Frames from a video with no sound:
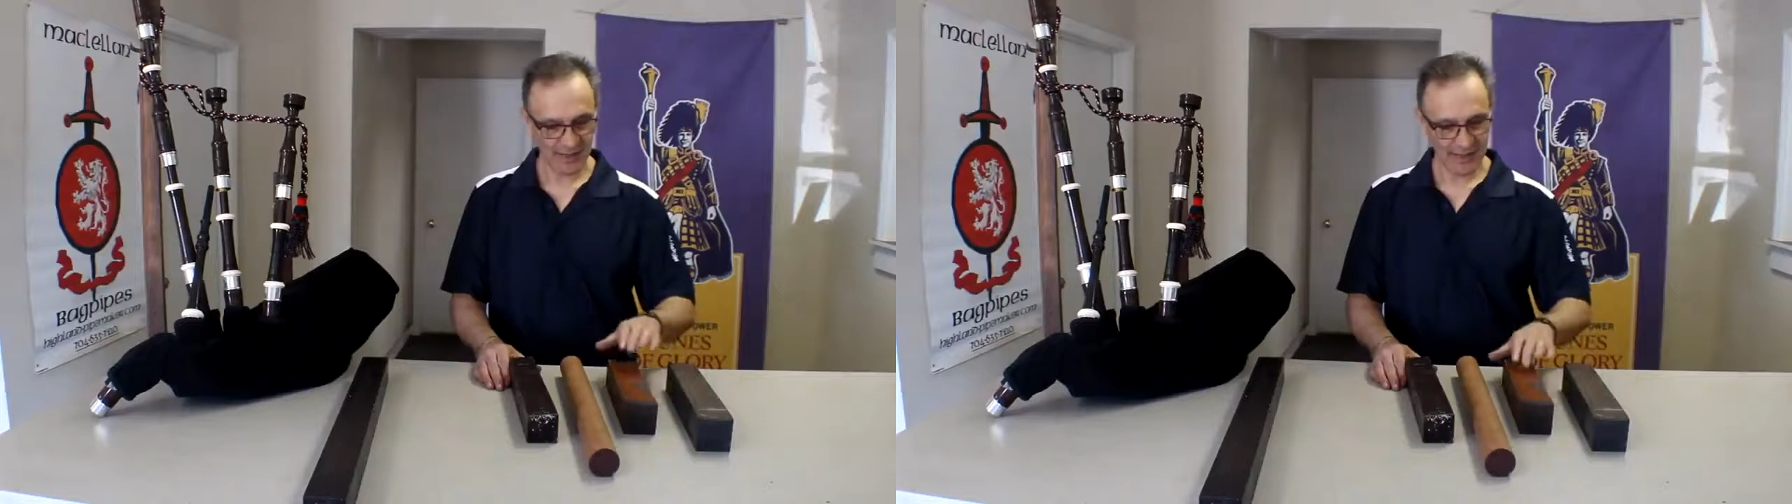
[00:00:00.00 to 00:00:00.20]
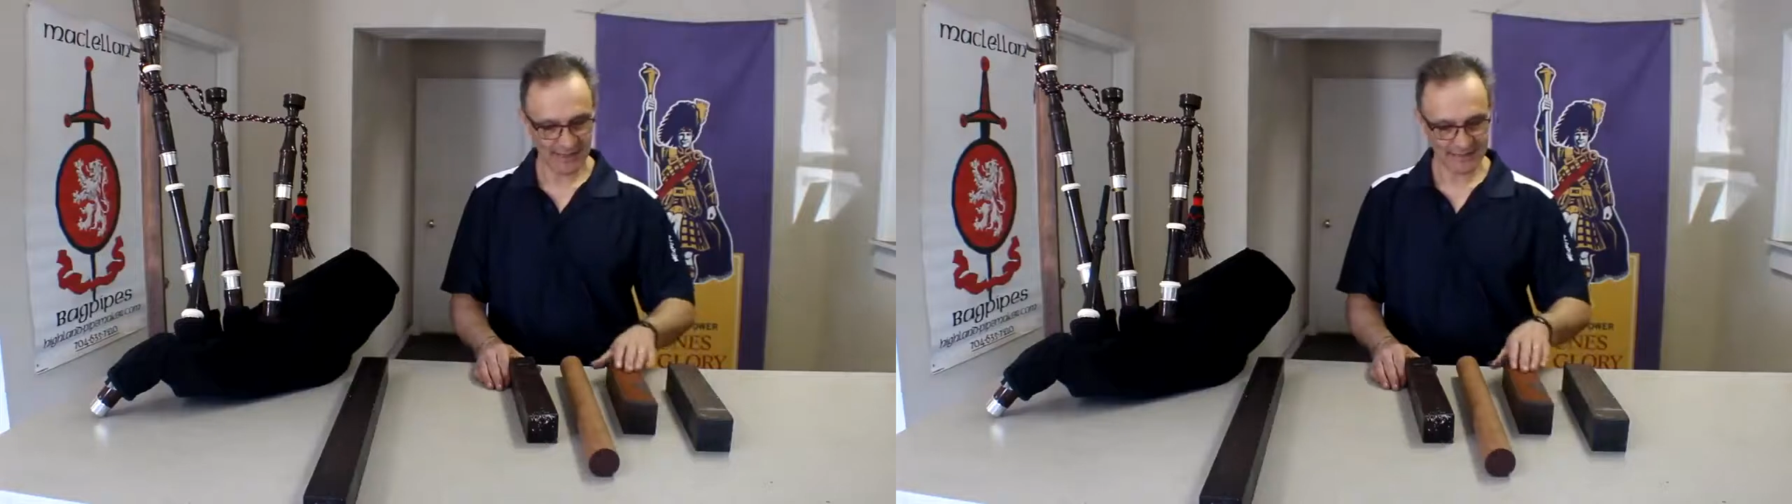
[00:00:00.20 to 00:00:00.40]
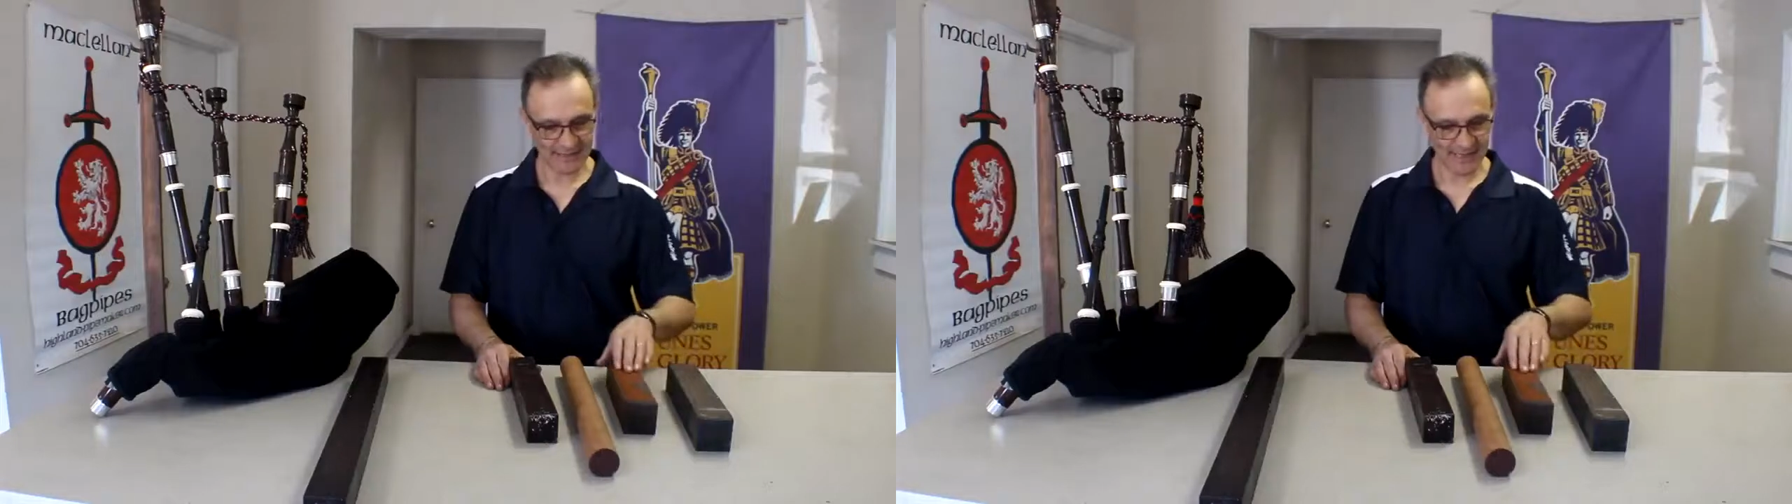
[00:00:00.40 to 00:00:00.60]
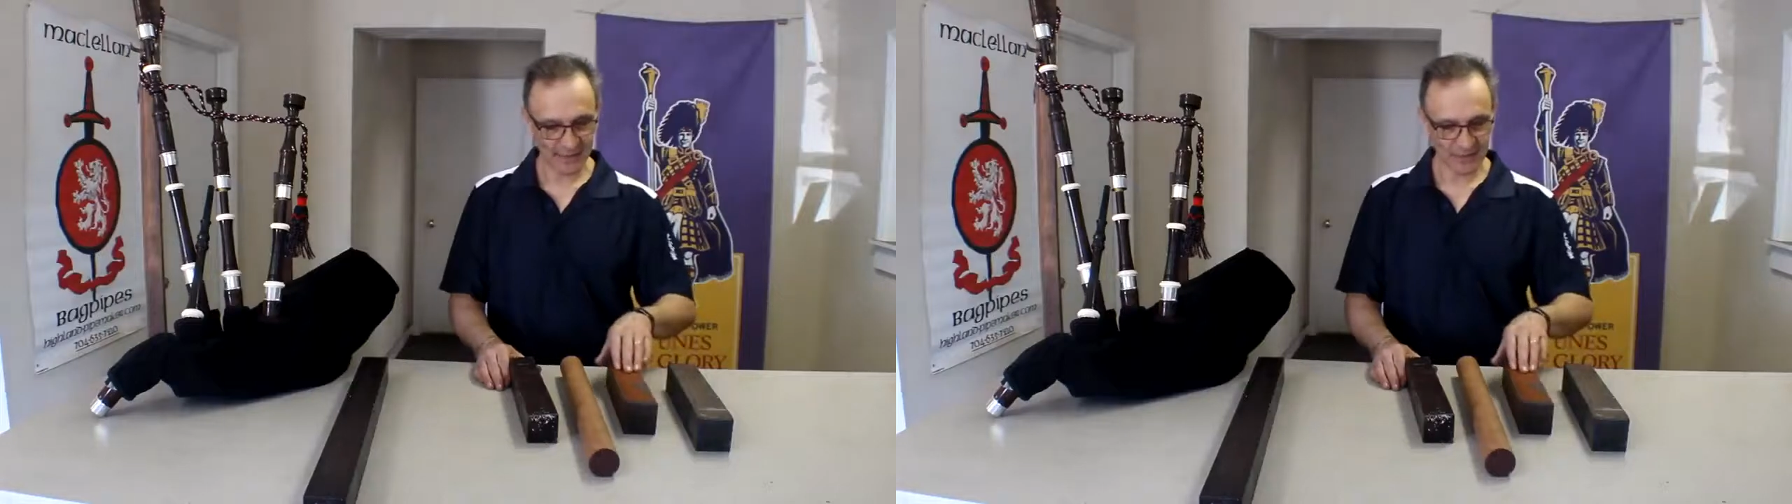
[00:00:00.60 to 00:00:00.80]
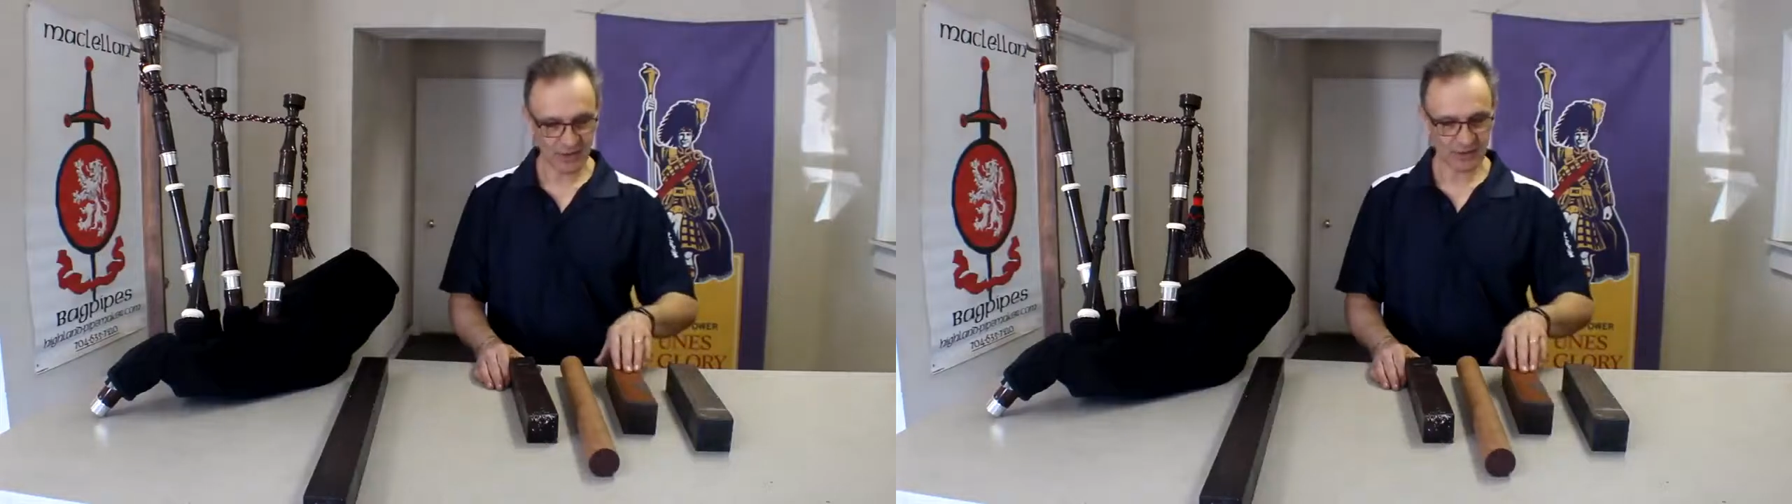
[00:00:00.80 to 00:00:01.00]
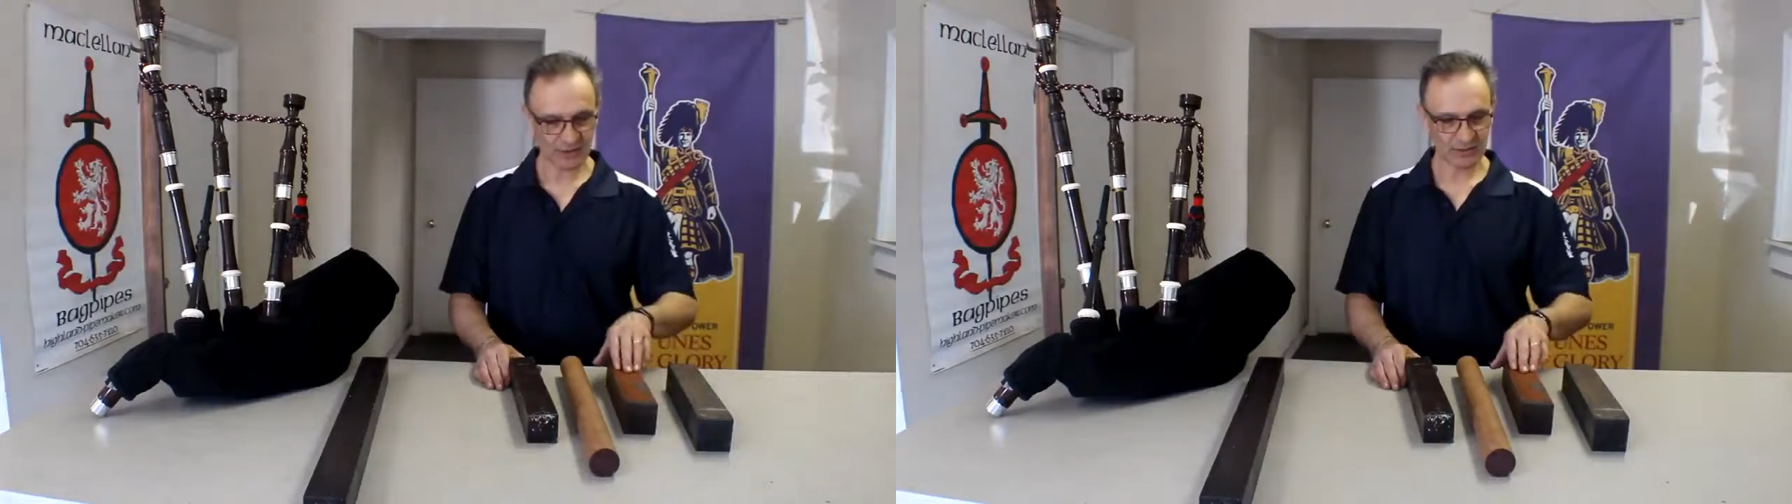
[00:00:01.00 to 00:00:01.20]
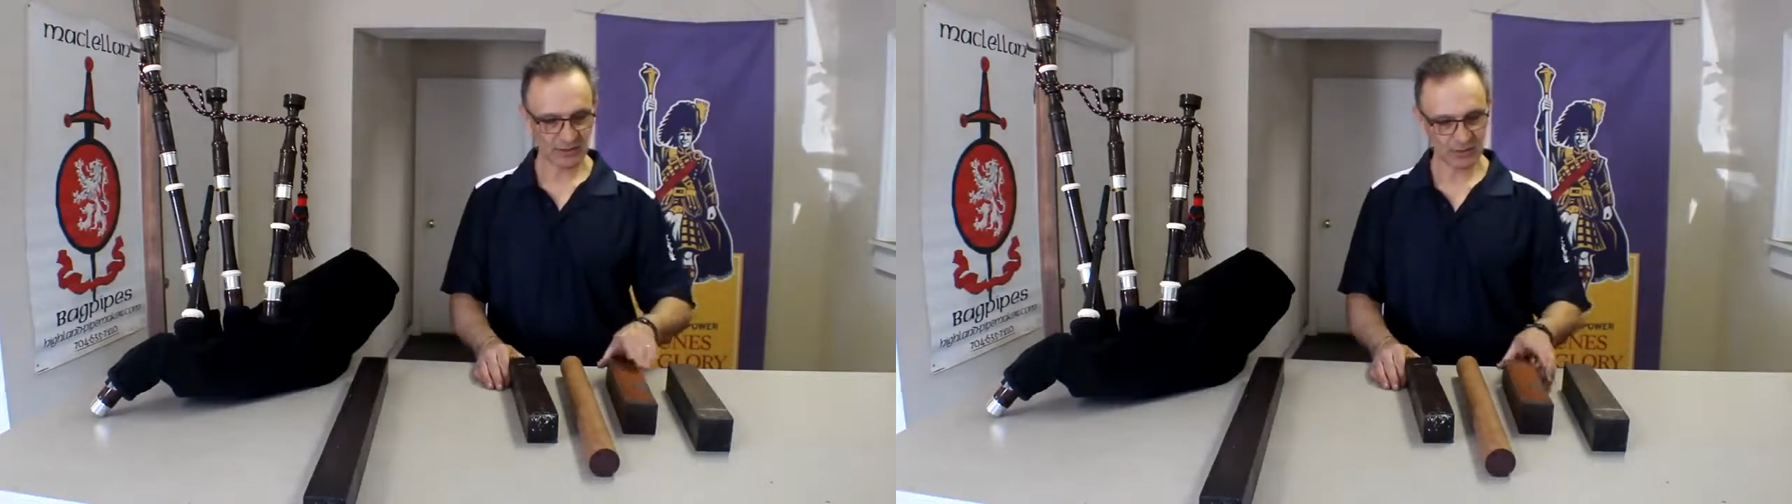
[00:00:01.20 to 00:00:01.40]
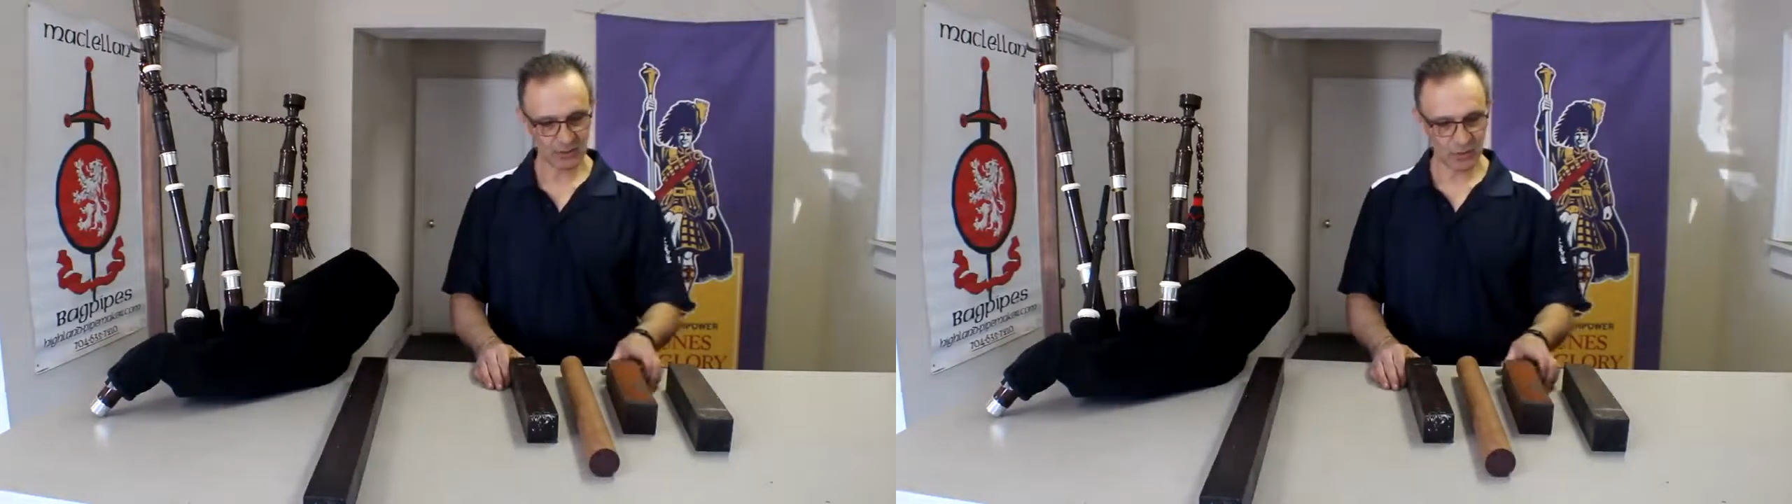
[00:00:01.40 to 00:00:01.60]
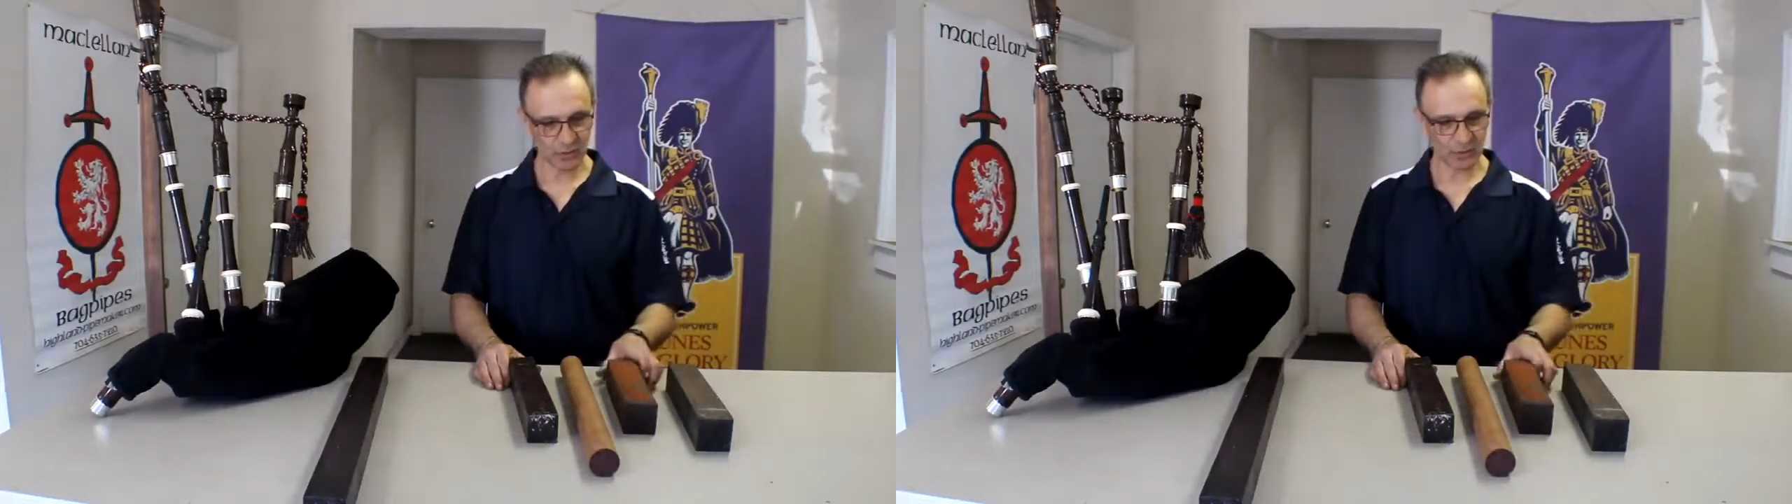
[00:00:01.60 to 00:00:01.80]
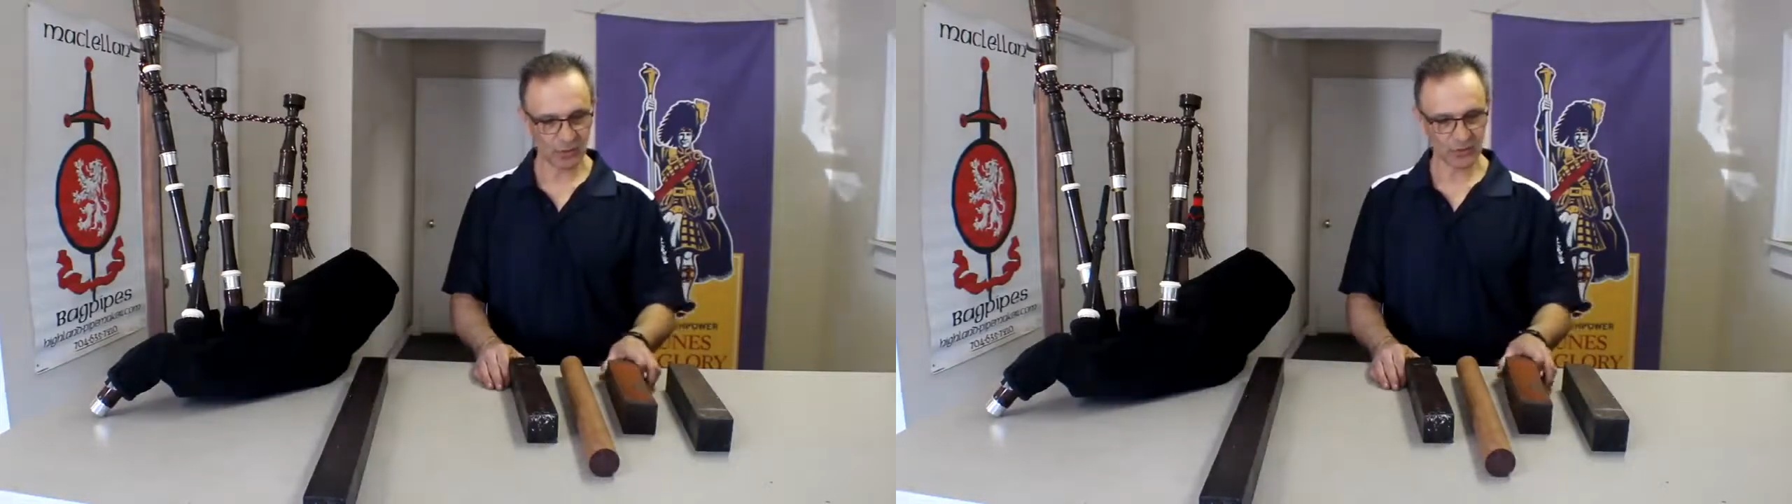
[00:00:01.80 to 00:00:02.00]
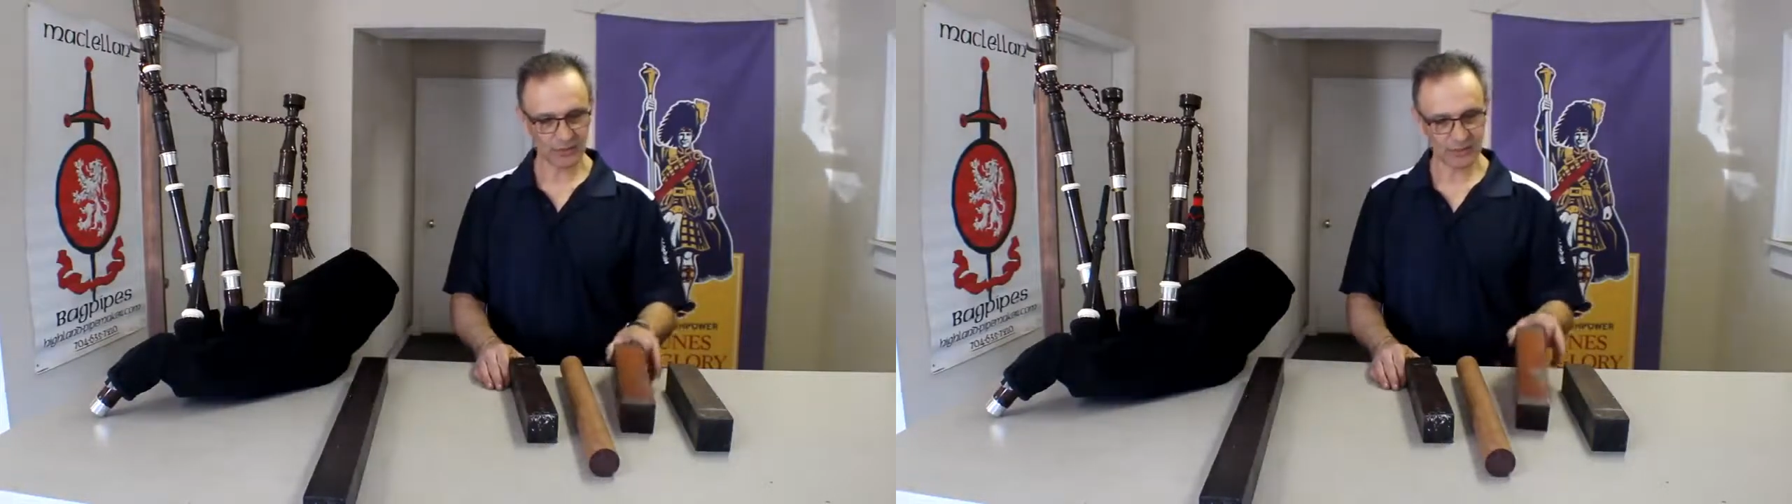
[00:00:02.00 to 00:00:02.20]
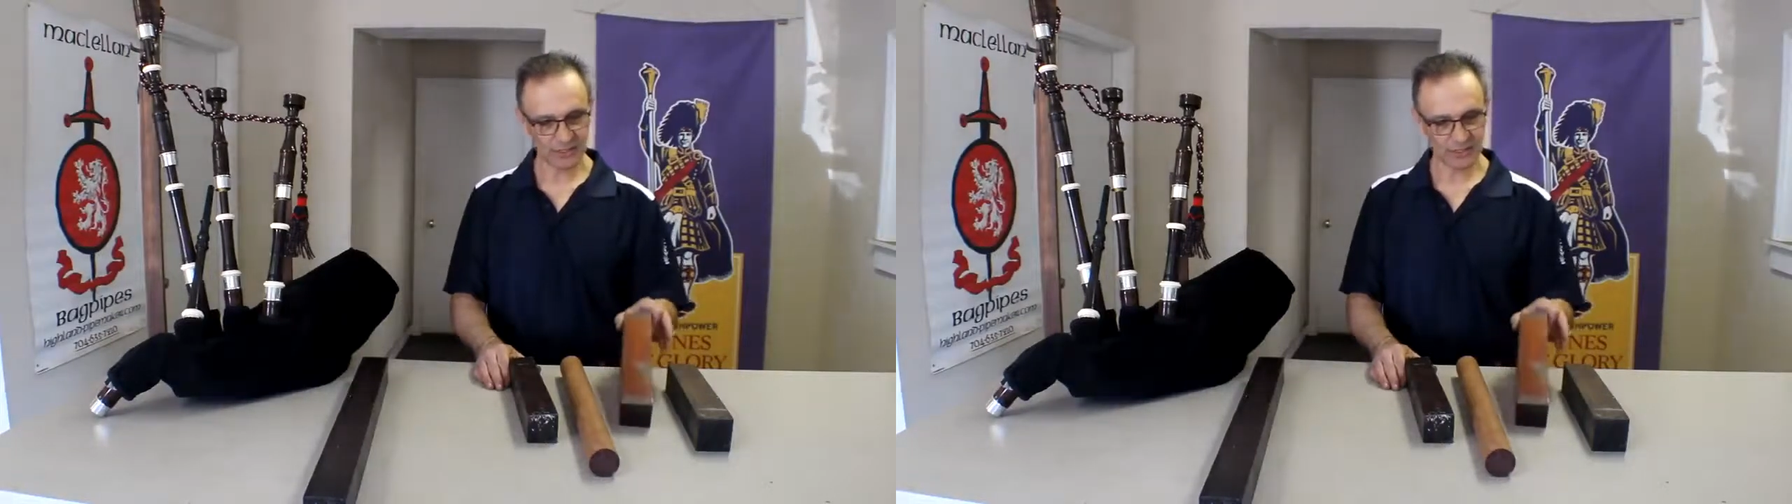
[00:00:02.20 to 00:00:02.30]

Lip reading: I came upon the cocobolo